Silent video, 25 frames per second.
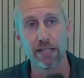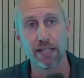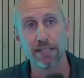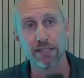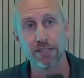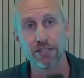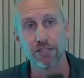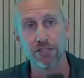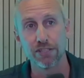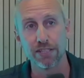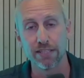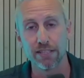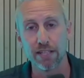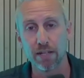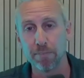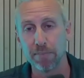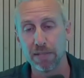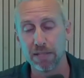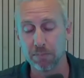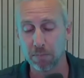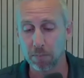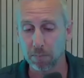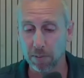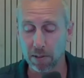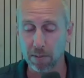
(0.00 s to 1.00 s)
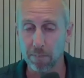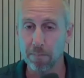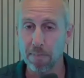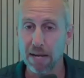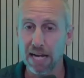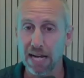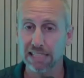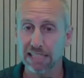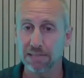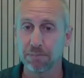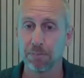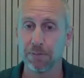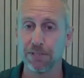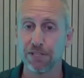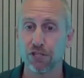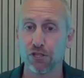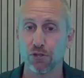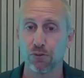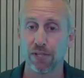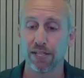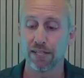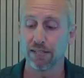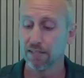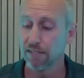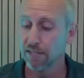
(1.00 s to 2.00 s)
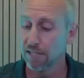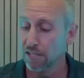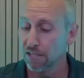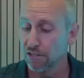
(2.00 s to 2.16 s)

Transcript: I should say, not minimum, but a maximum interest rate.